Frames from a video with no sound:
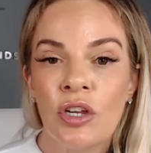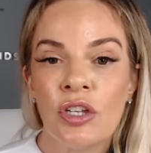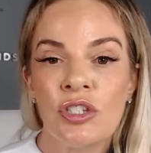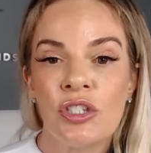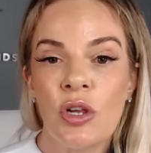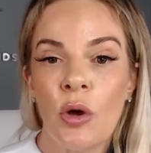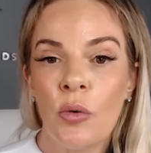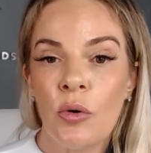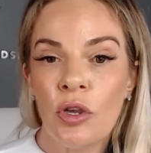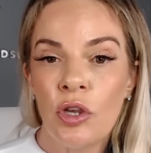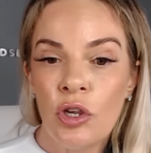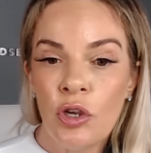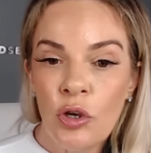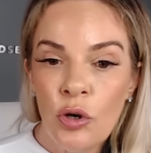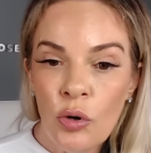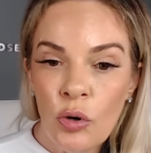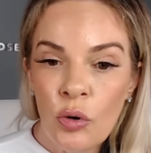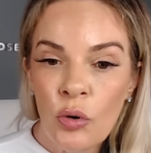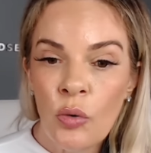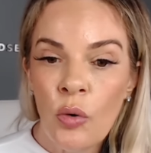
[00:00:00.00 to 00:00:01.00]
So
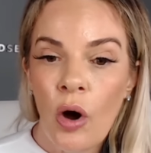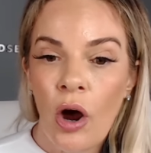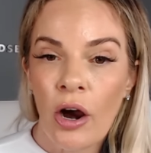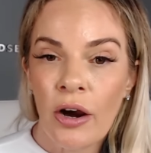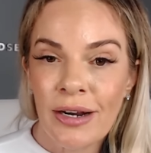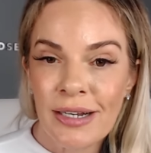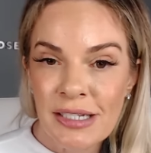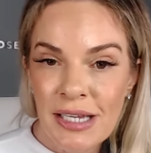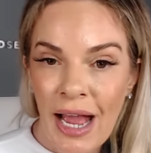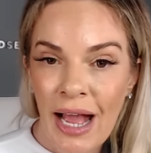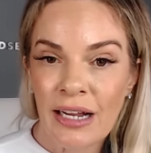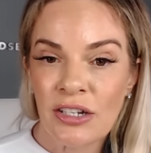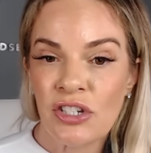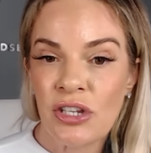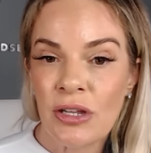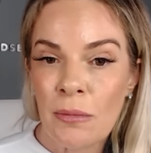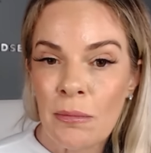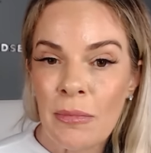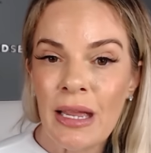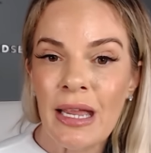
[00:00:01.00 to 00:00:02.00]
you are
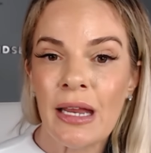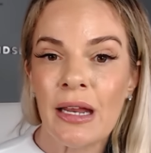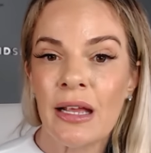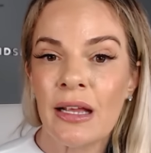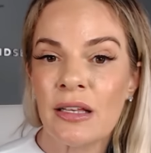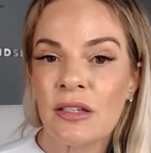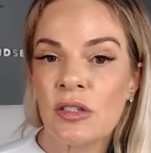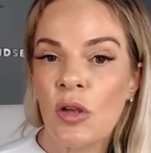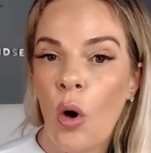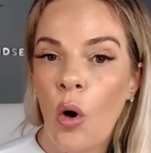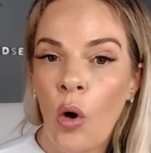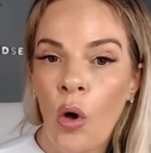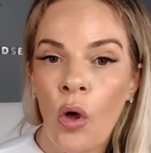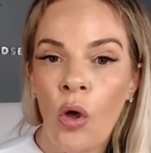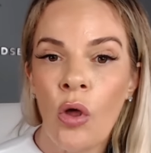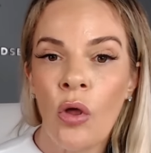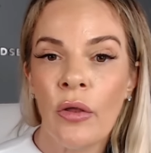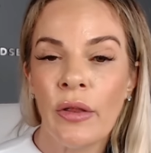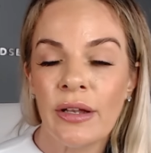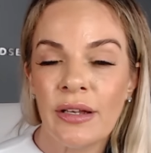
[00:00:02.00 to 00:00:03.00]
attaching meanings
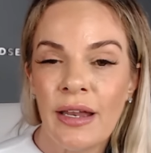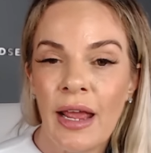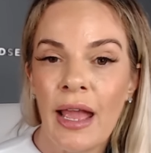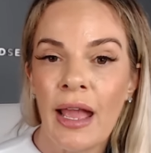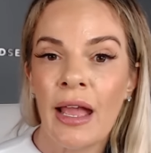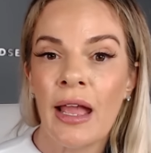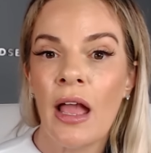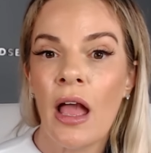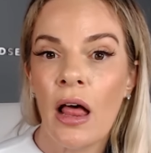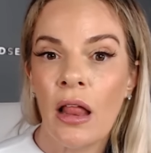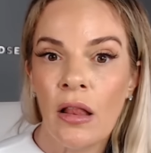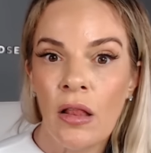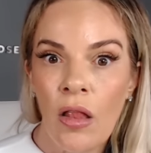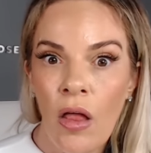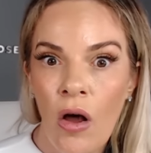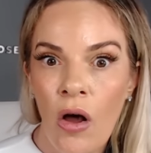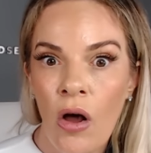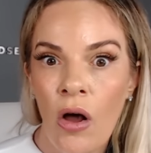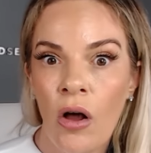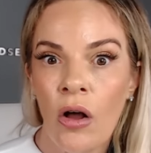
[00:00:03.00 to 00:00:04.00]
all day
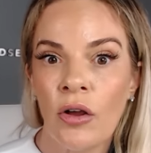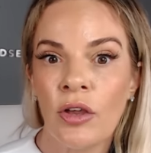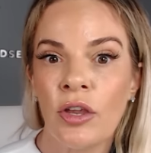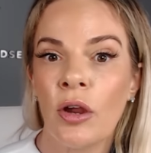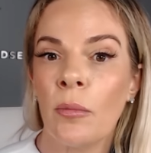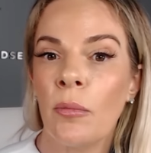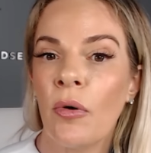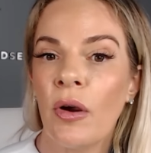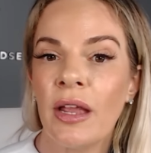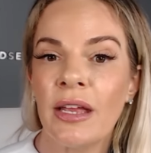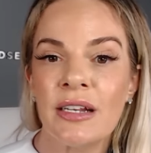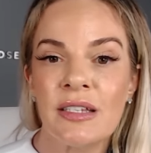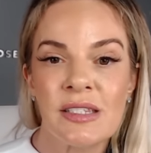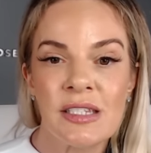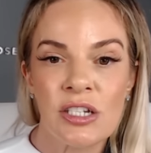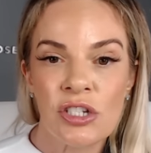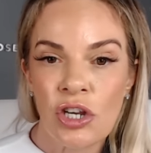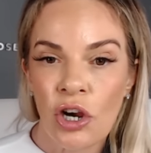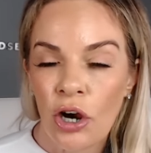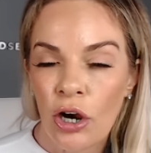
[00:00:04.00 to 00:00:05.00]
long. Your brain
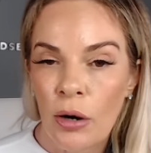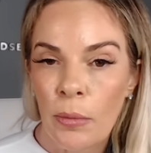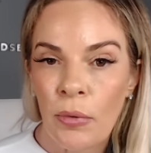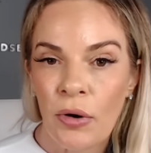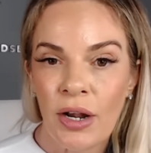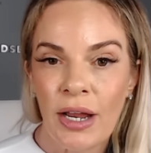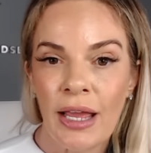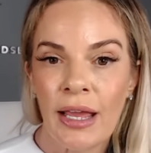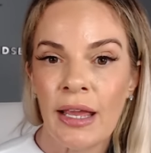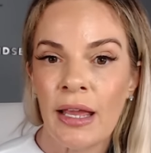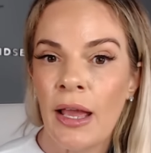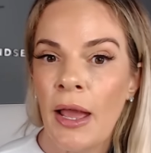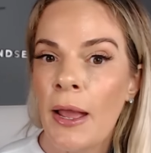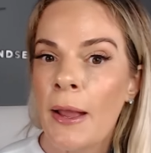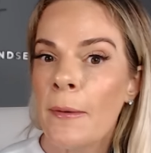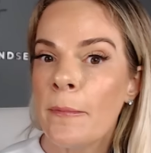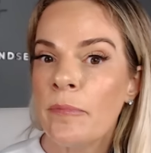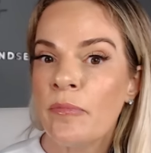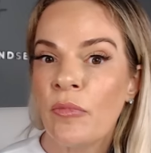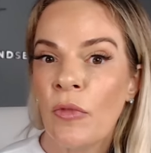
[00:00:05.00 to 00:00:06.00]
is interpreting
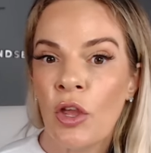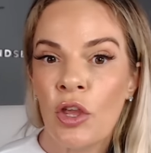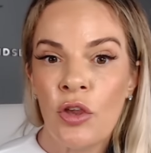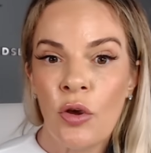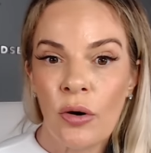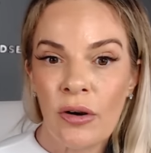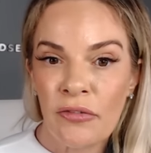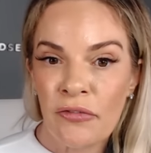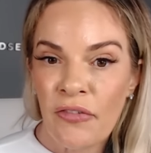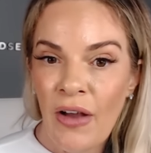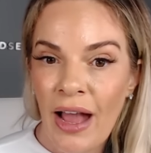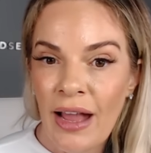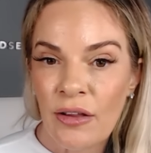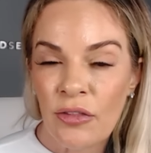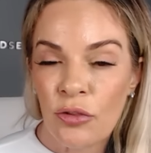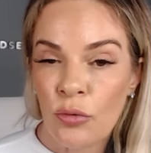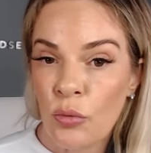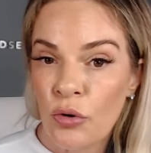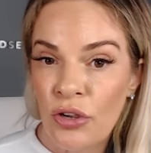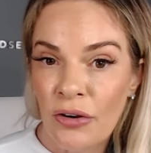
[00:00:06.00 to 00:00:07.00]
your
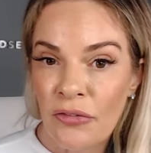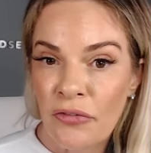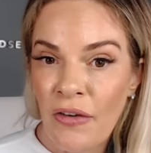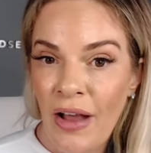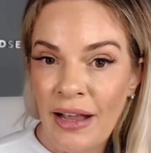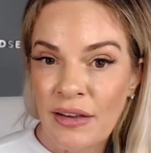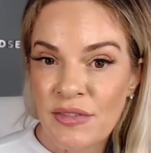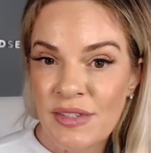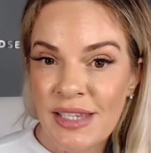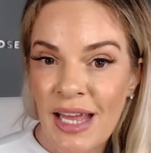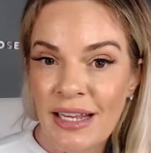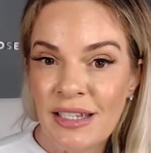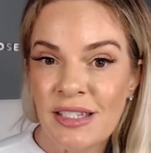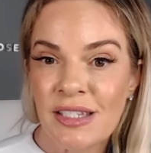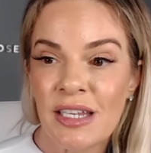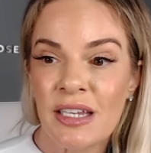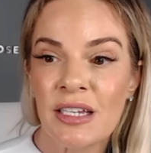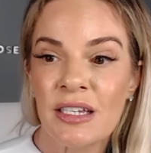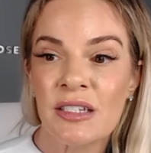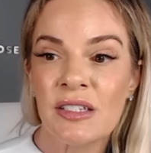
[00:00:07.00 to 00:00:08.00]
five, through your five
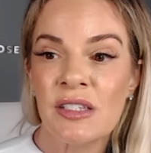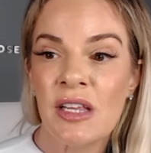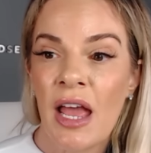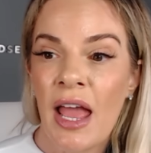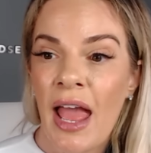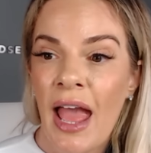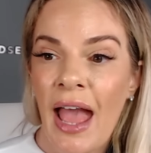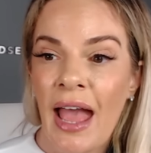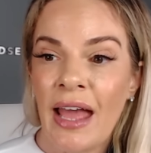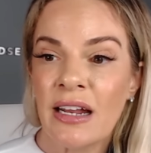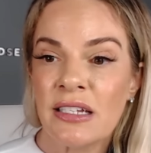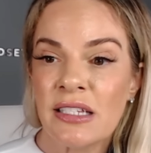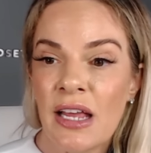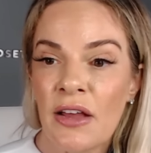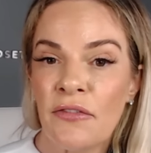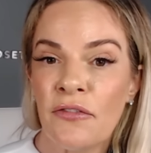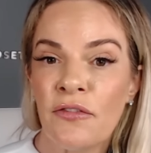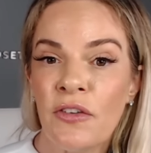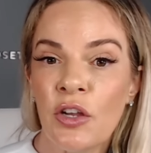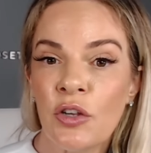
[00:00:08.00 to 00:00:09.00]
senses, and it's
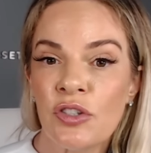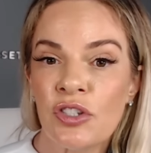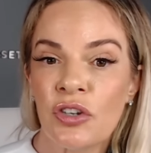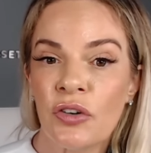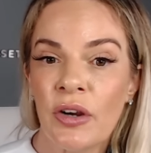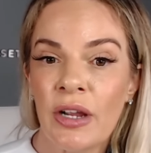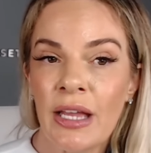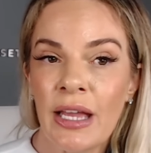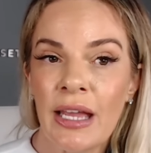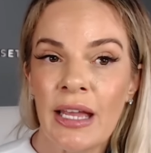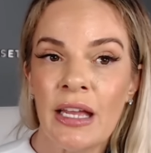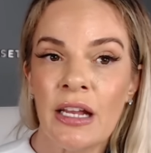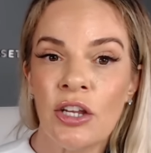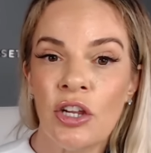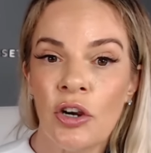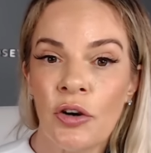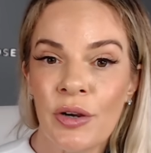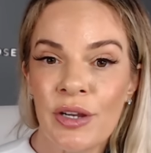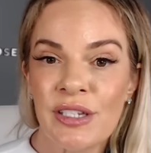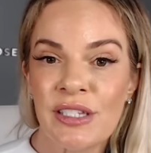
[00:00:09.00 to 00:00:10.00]
filtering in
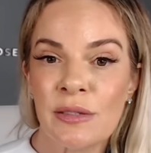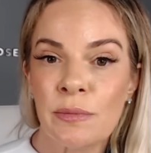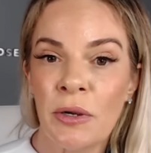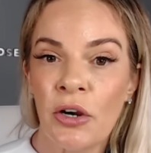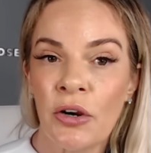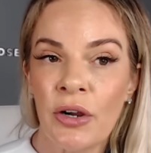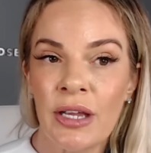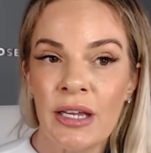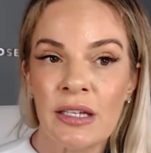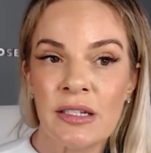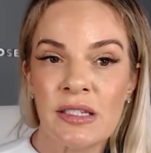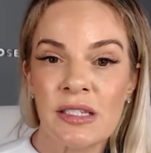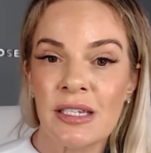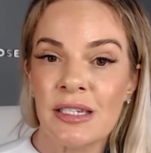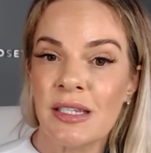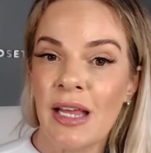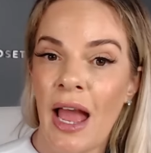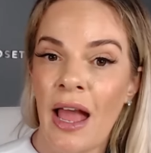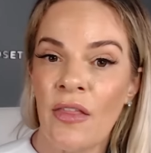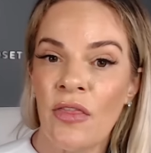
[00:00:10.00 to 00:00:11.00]
your
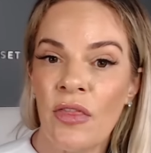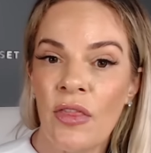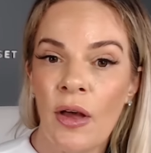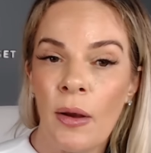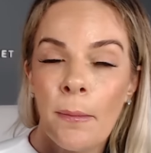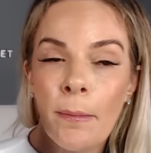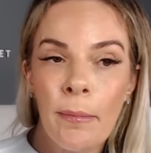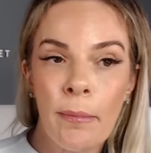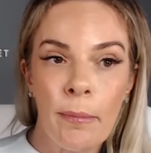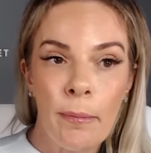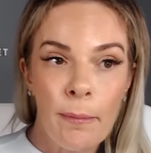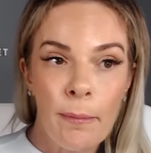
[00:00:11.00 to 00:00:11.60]
experiences and the